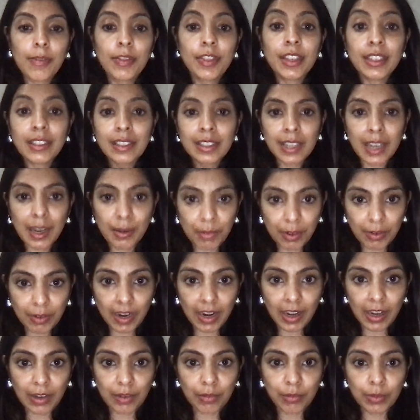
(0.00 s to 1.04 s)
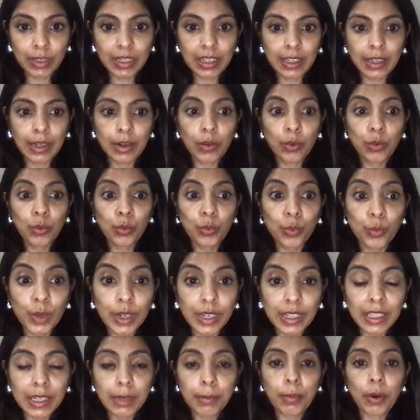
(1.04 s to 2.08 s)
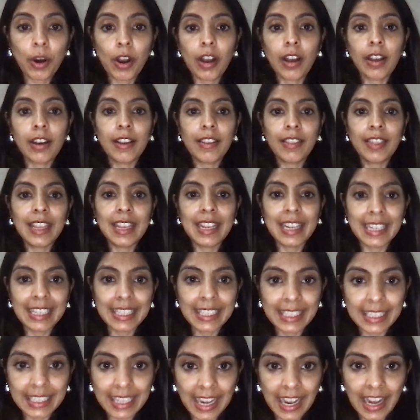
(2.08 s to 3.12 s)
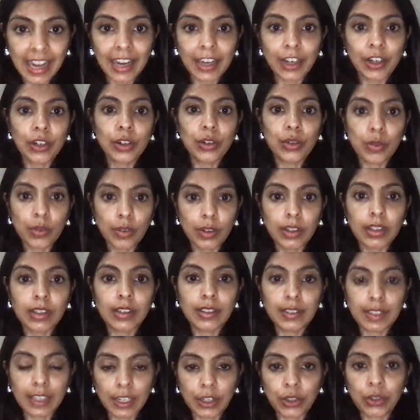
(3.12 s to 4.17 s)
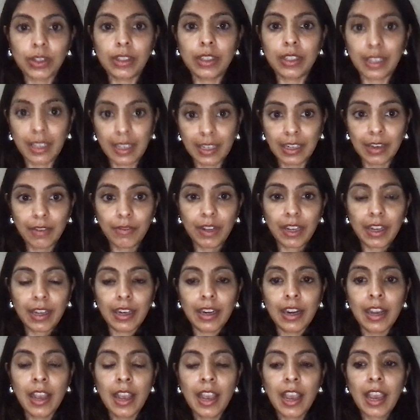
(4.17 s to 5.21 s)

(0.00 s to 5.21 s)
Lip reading: This time around, we really brought the entire organization to innovate.